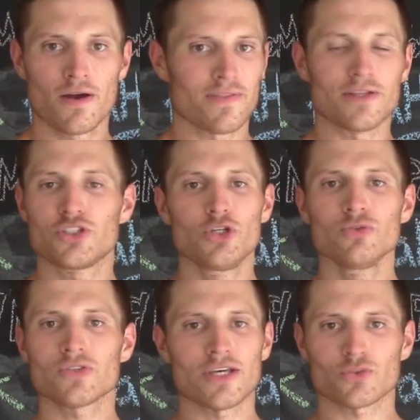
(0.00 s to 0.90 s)
then
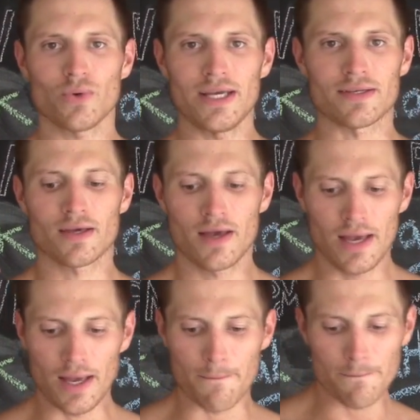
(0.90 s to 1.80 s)
choose less weight
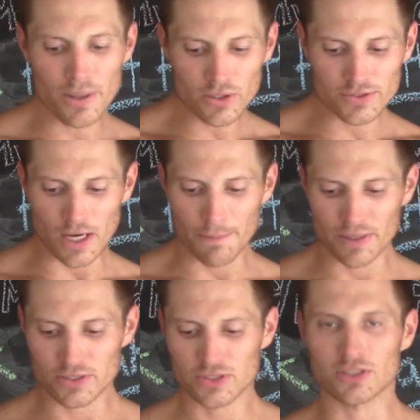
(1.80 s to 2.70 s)
and build
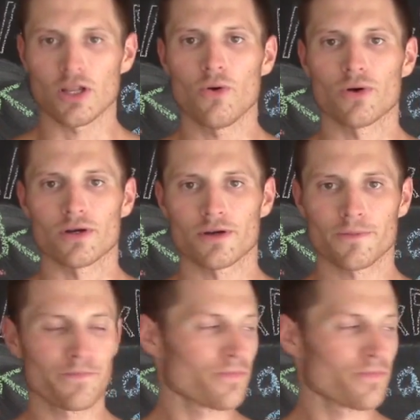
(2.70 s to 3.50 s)
up slower.